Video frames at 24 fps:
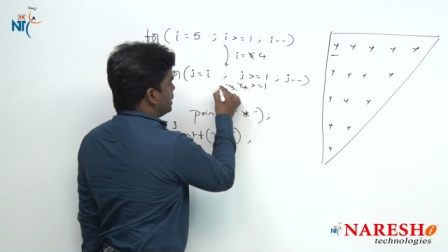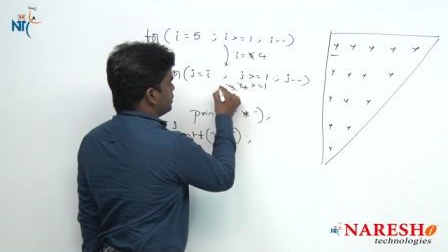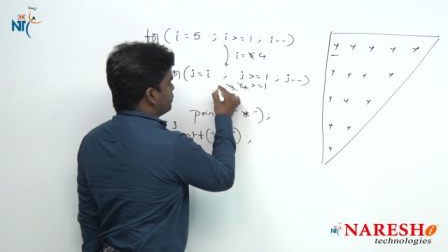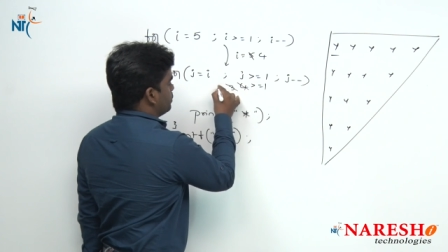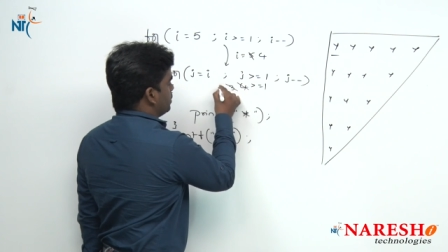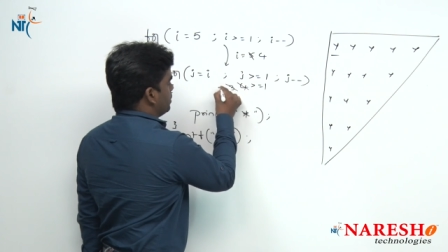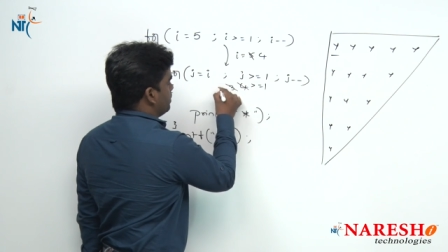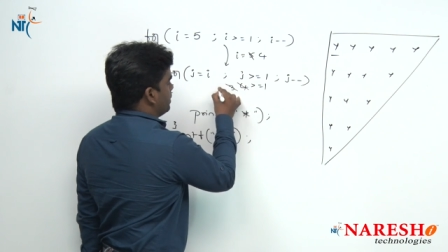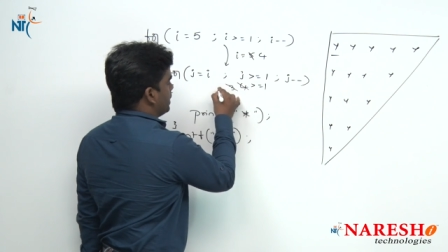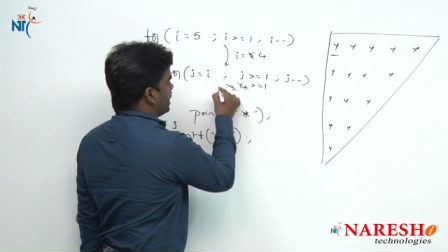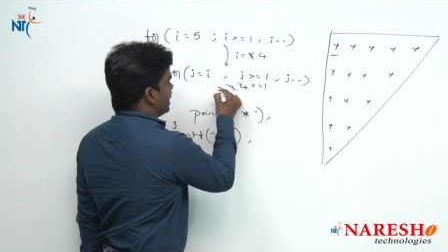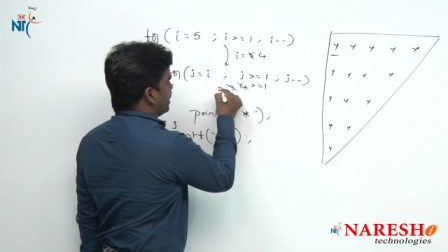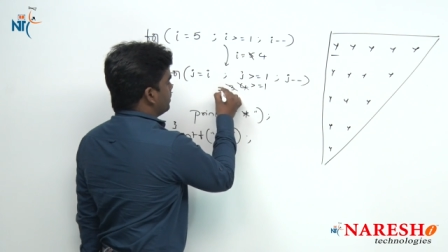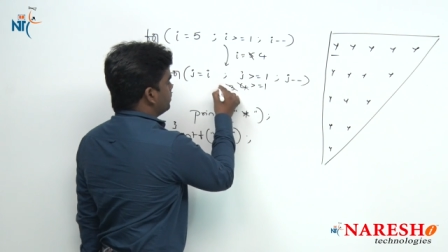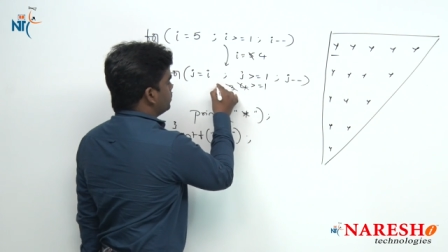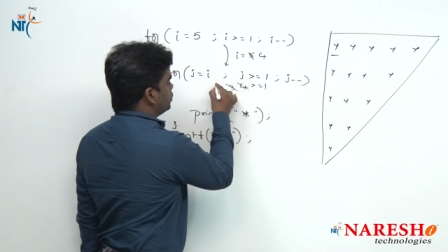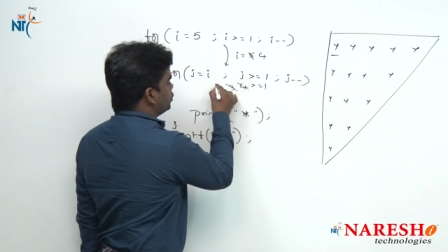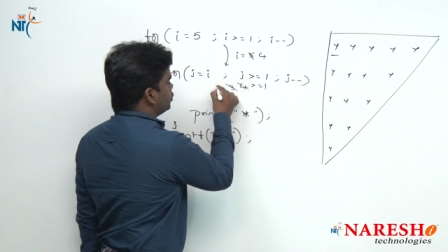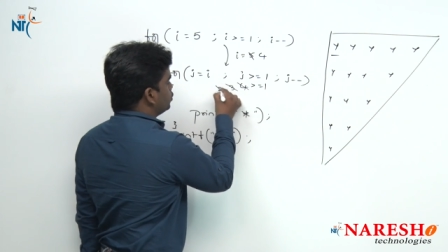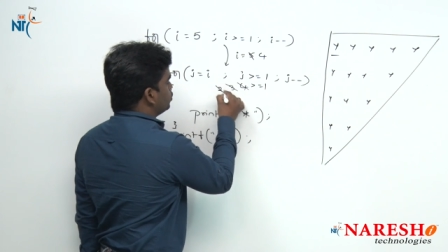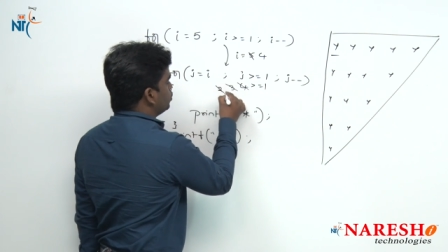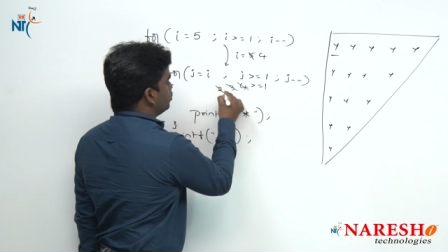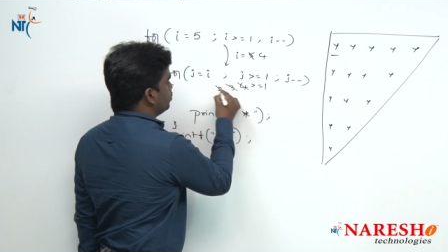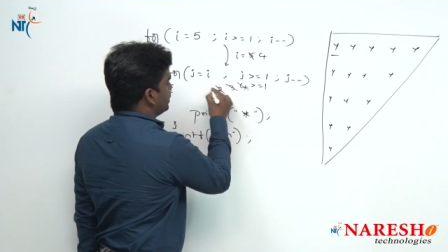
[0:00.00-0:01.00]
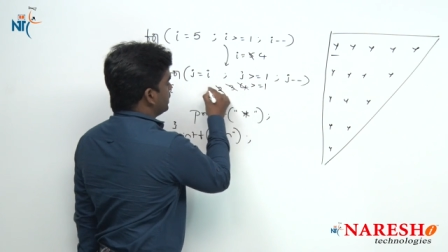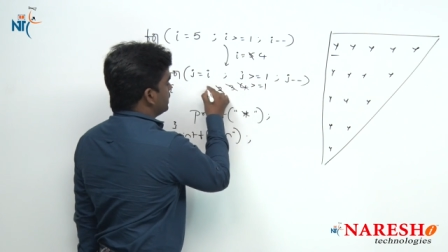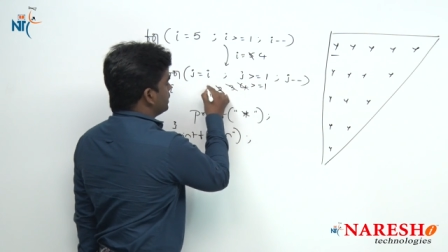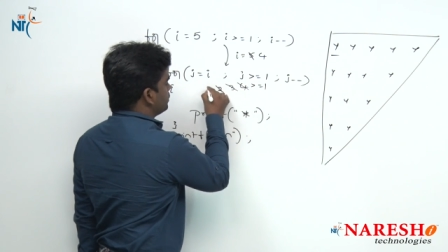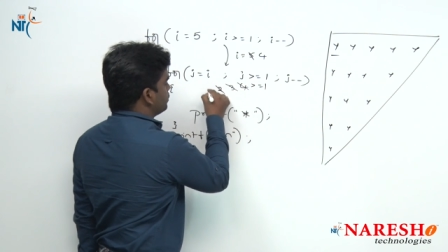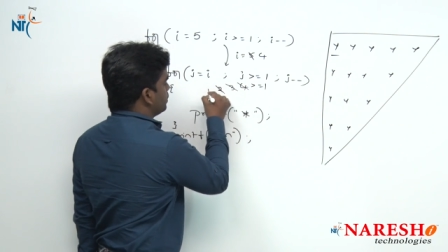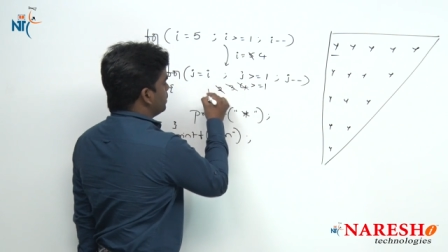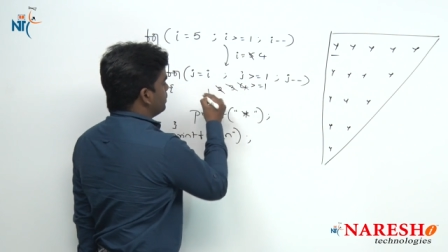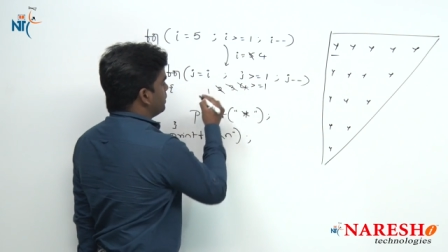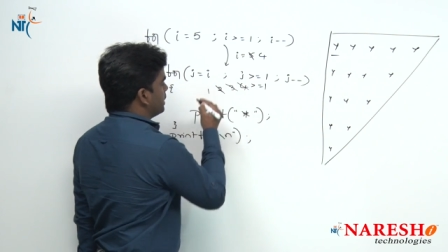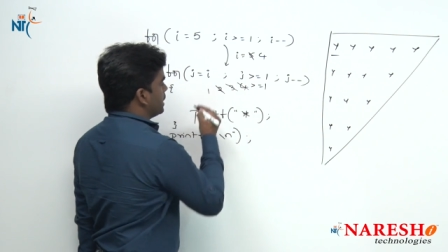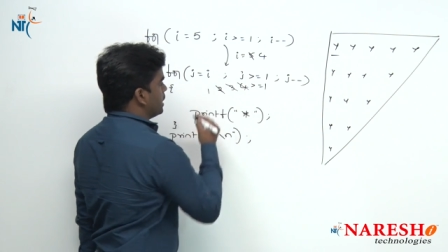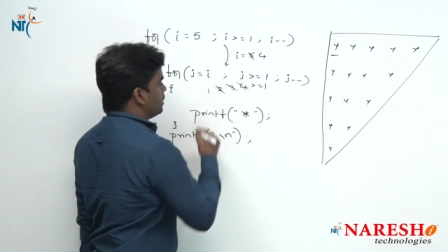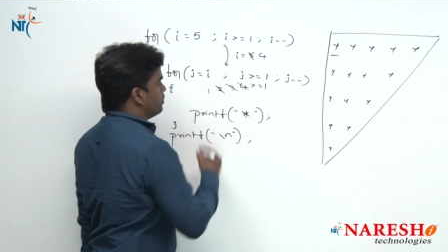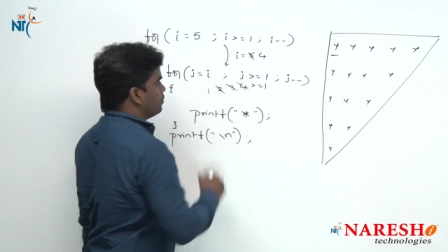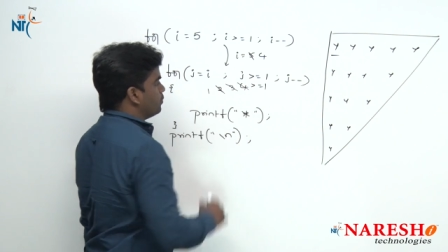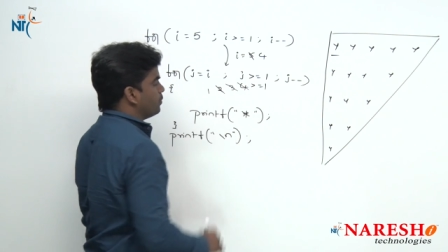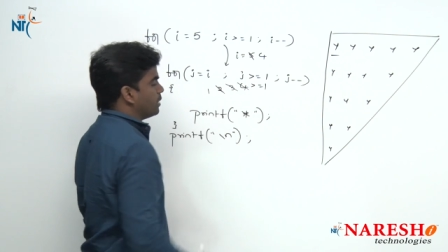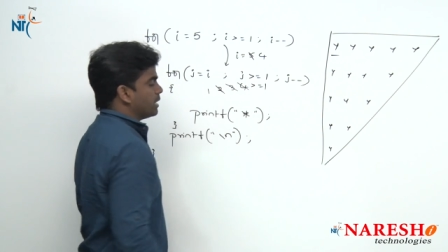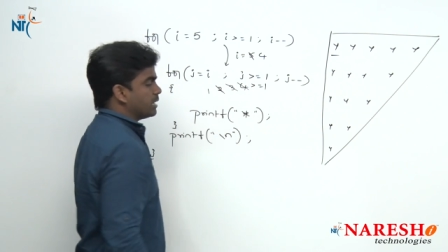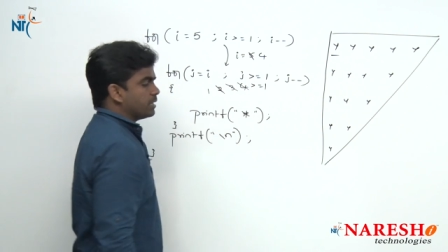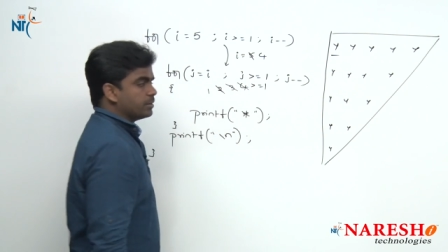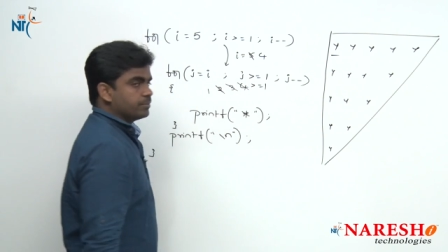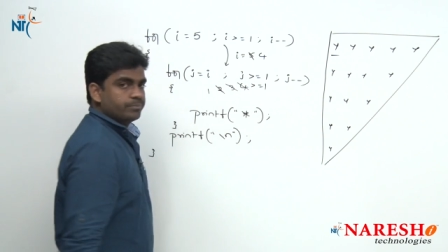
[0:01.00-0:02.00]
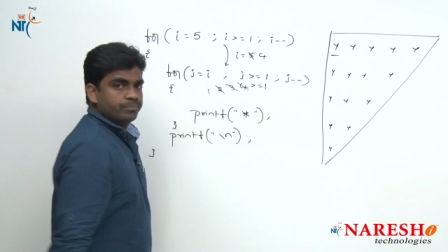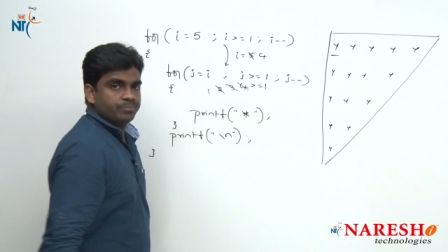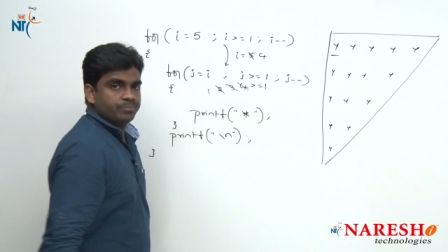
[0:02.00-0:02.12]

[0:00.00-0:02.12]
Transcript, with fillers: it will become 2, it will become 1.